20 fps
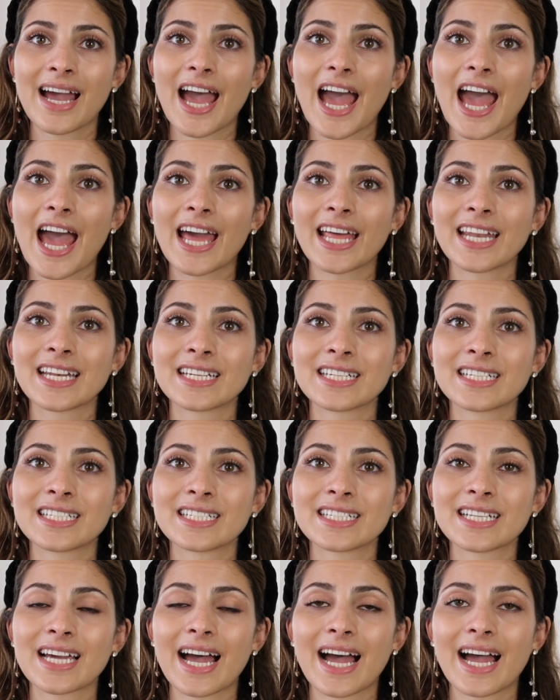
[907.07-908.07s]

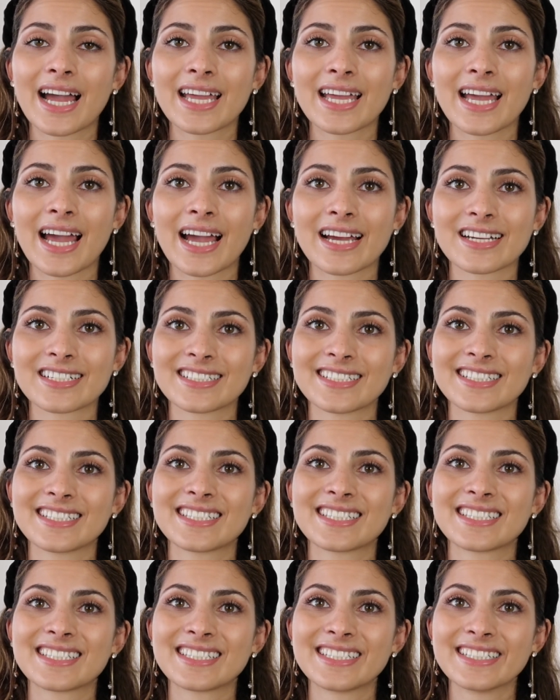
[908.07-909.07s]
And I actually
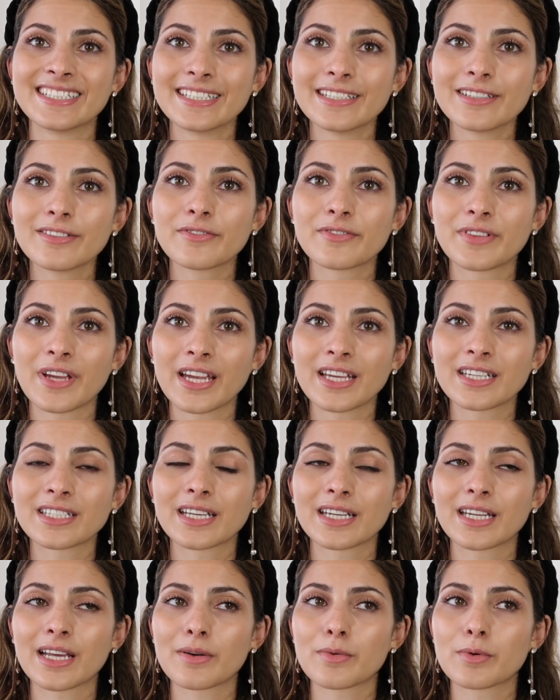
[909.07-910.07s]
still think
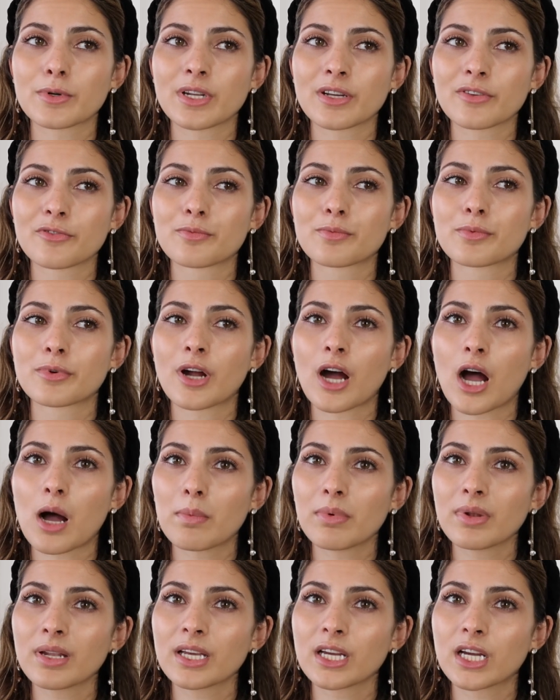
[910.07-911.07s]
that I would have
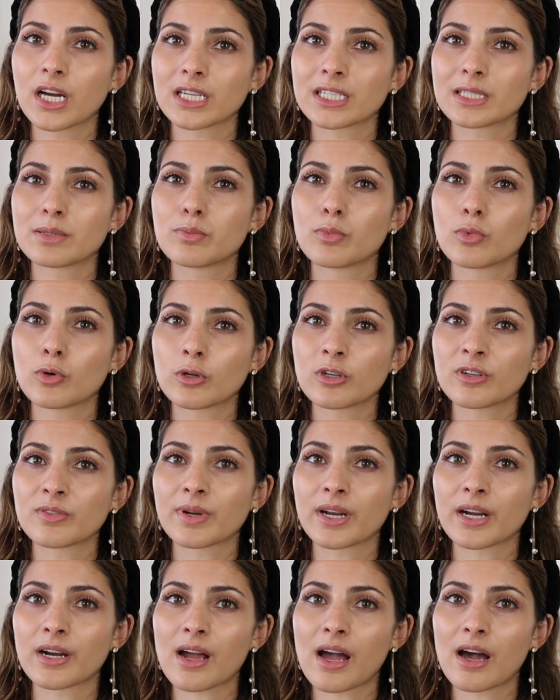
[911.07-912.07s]
probably gotten more
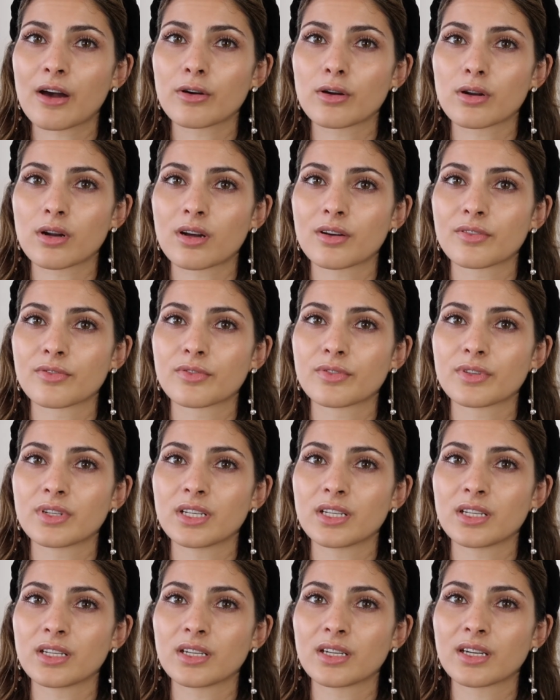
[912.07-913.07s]
wear out of
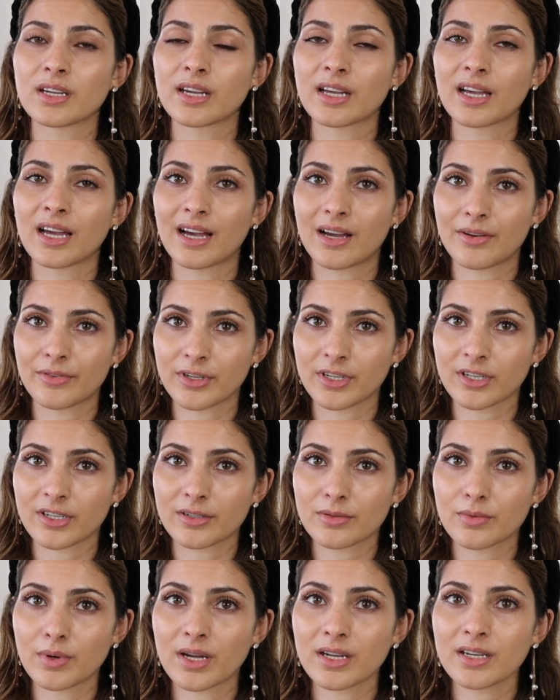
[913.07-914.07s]
the
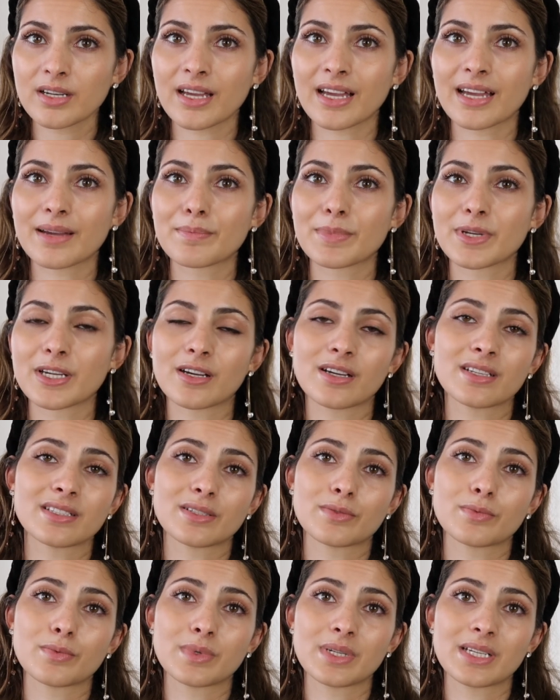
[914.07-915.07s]
caviar one, because
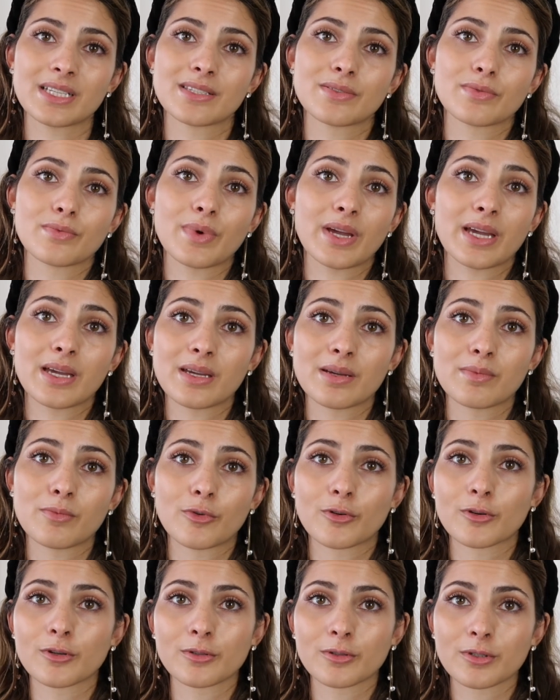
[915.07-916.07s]
it is way
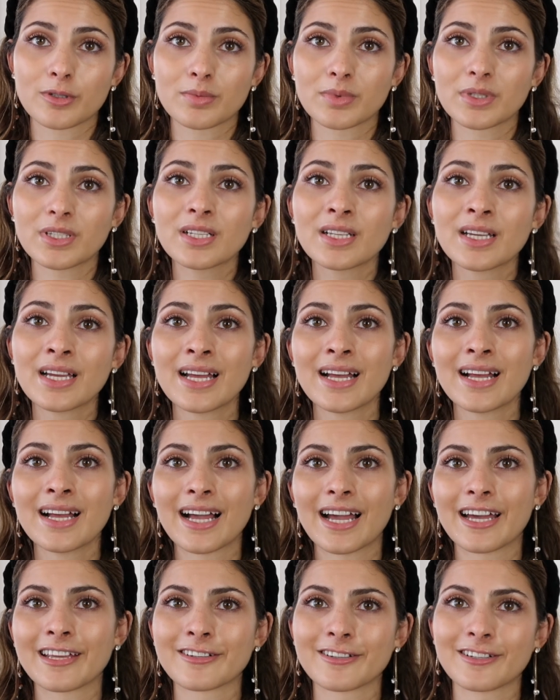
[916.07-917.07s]
more durable,
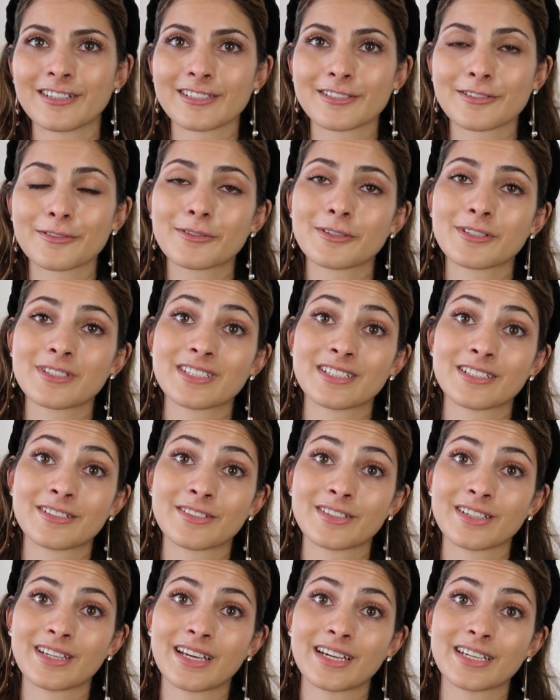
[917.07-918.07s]
and also
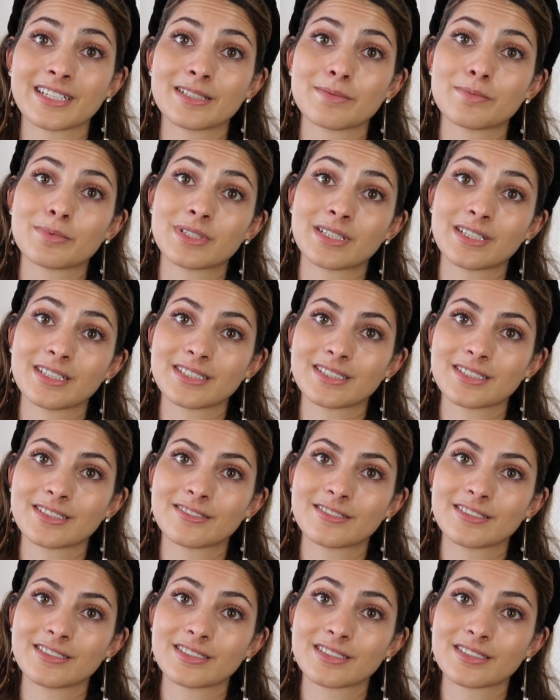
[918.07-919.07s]
considering like the price
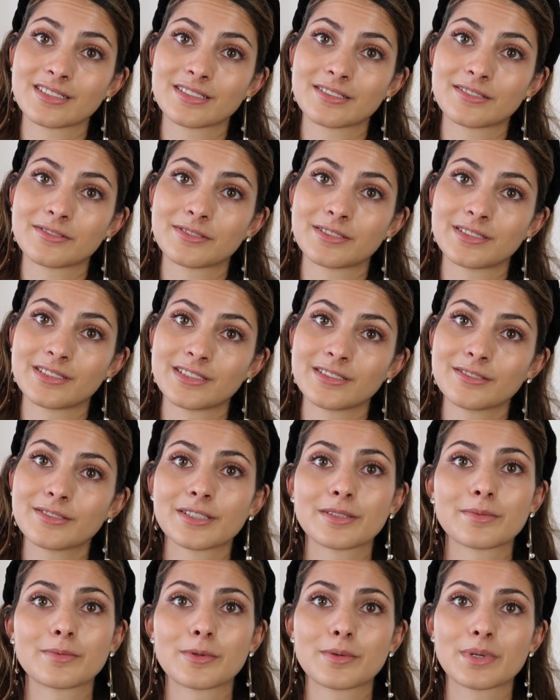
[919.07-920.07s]
increases that followed,
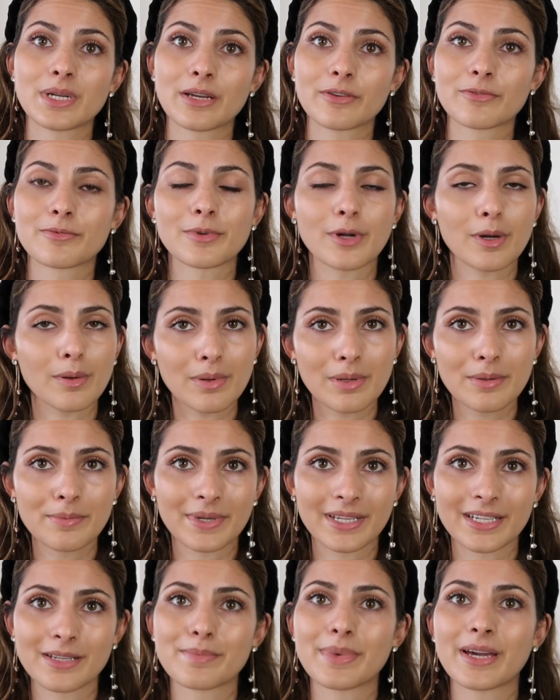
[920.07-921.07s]
it would have probably
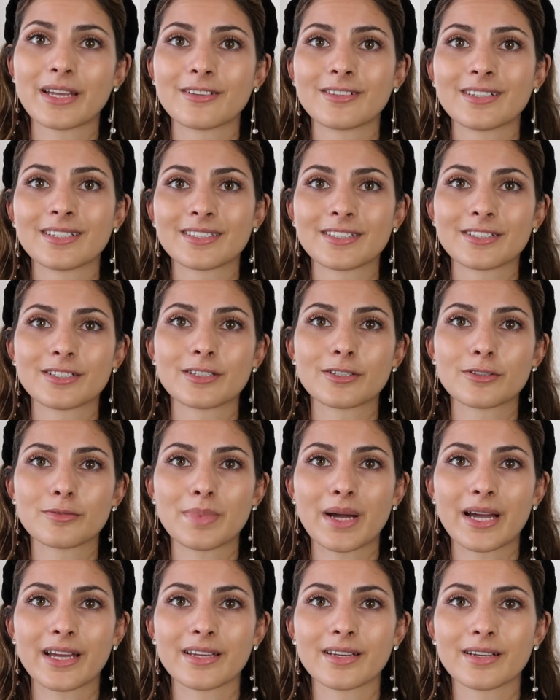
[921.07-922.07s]
been a better decision to
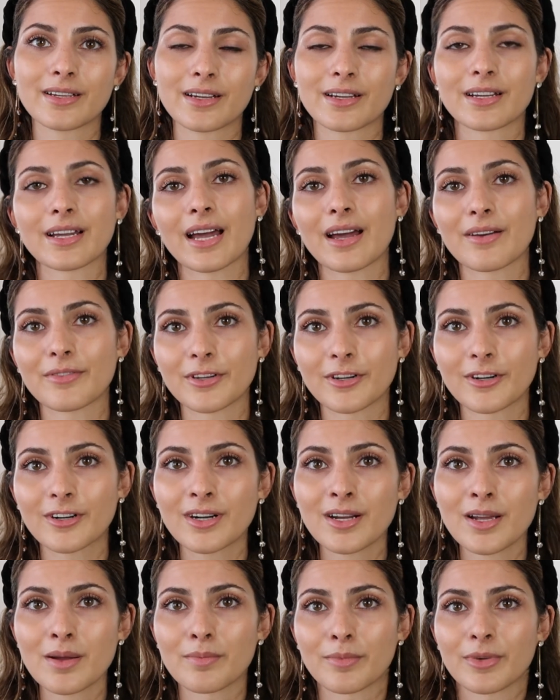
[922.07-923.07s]
buy
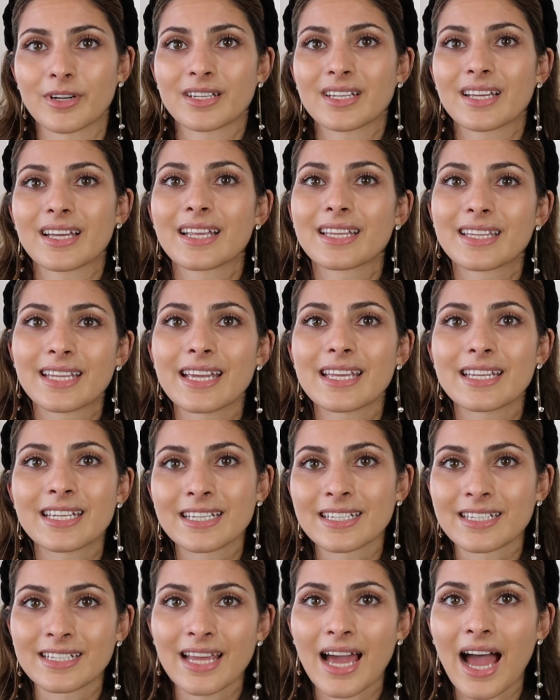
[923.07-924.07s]
caviar. But they
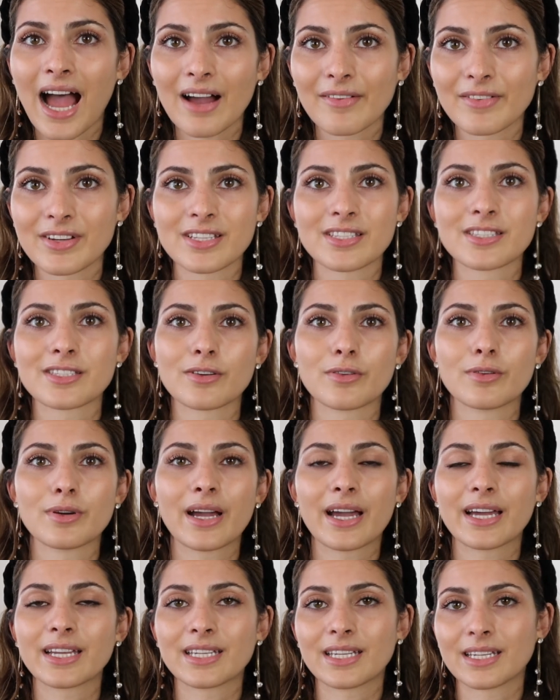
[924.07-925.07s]
didn't have it, so
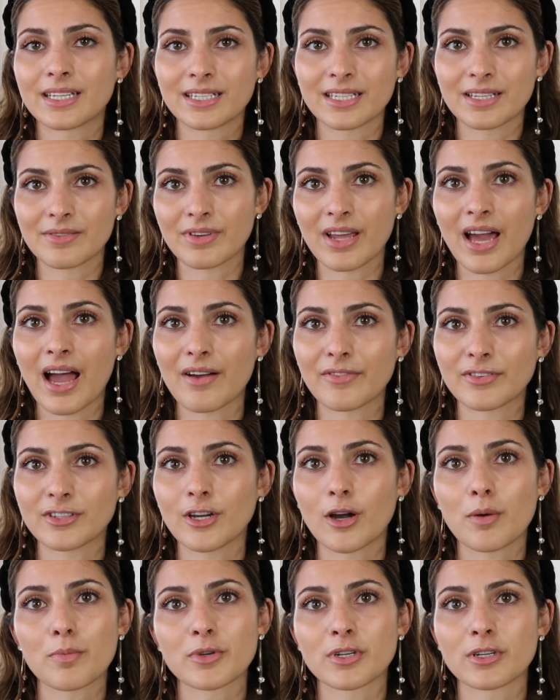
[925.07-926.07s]
I didn't even have the
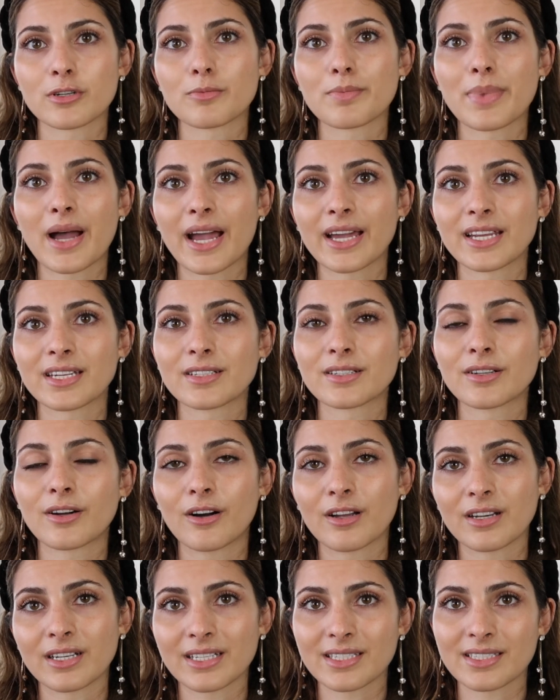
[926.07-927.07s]
option to buy it
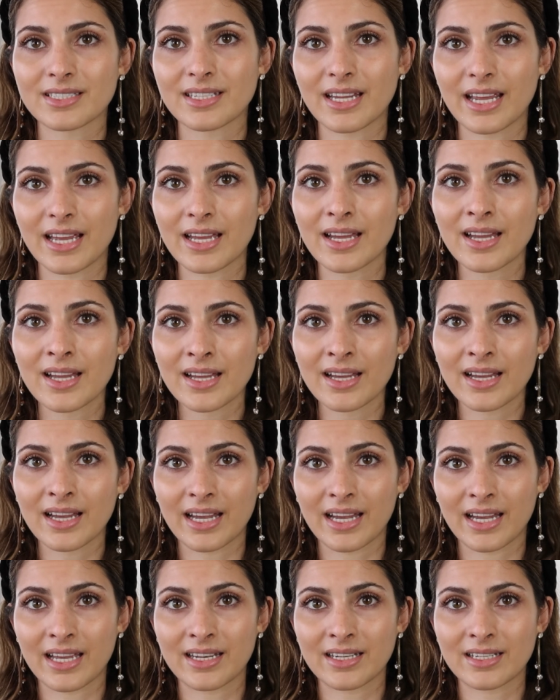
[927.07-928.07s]
on this day,
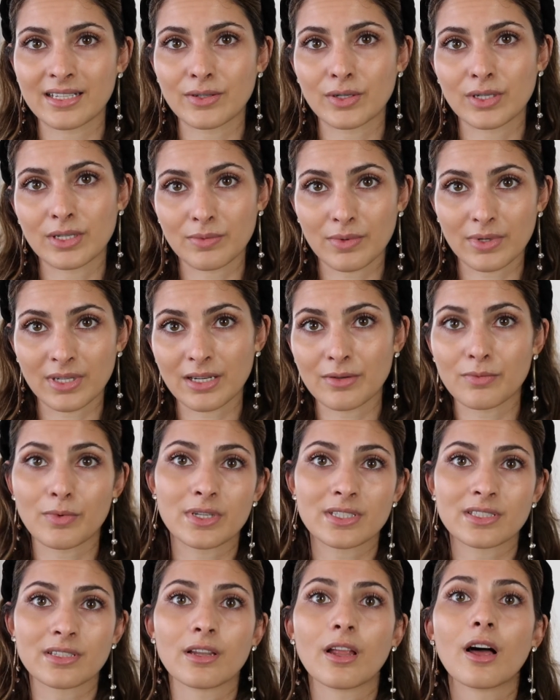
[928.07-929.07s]
and it
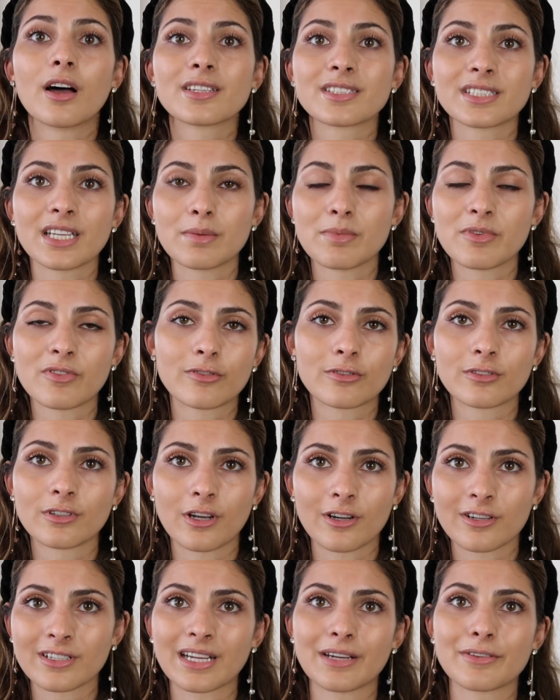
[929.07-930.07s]
was the last day before
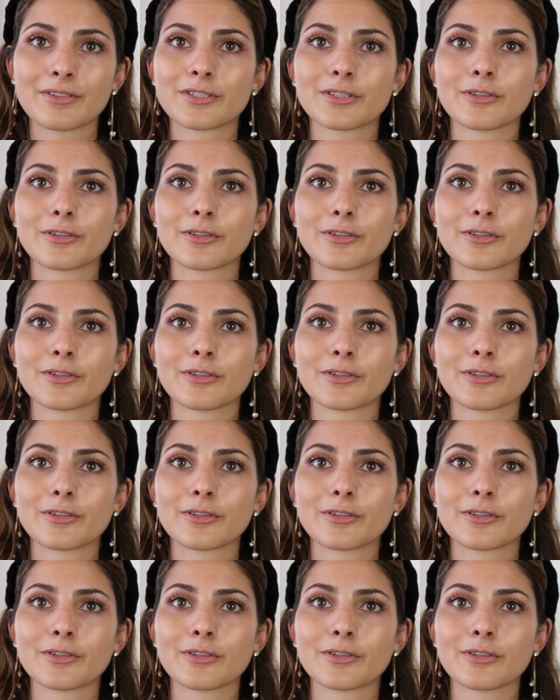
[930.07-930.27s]
lockdown.